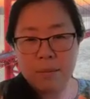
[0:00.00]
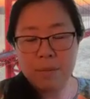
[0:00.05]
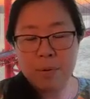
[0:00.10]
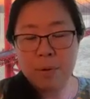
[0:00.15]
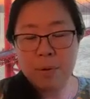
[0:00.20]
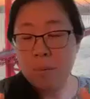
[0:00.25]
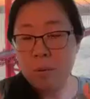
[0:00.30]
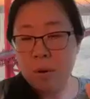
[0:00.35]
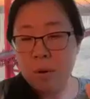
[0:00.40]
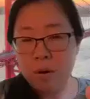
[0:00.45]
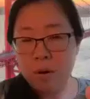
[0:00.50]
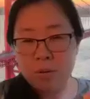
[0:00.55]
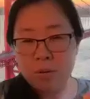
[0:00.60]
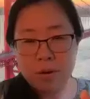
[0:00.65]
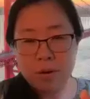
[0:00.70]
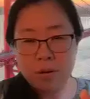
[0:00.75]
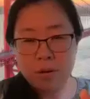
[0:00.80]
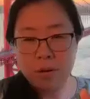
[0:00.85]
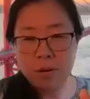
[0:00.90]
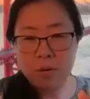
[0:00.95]

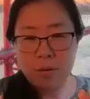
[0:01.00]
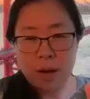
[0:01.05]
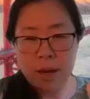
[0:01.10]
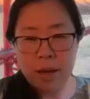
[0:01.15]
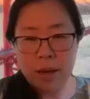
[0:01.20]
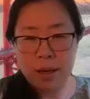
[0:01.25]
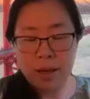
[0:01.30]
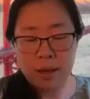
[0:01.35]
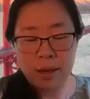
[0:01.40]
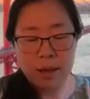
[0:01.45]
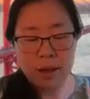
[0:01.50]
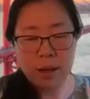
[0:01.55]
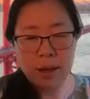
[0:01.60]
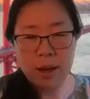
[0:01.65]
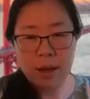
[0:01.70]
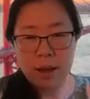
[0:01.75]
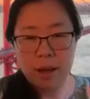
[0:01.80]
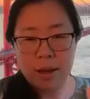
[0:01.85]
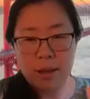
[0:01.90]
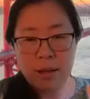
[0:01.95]
promote green
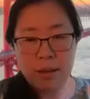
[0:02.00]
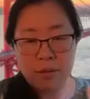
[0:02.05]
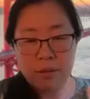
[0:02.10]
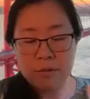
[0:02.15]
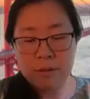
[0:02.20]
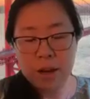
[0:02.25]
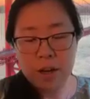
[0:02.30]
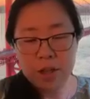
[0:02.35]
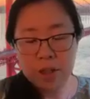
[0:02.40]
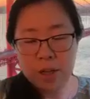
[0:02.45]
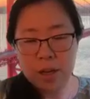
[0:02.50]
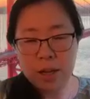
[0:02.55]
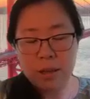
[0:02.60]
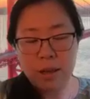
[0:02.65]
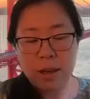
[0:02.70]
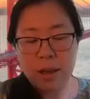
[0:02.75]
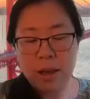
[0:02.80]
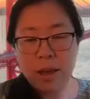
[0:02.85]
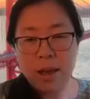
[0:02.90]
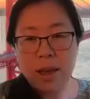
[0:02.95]

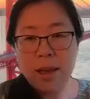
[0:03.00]
innovation,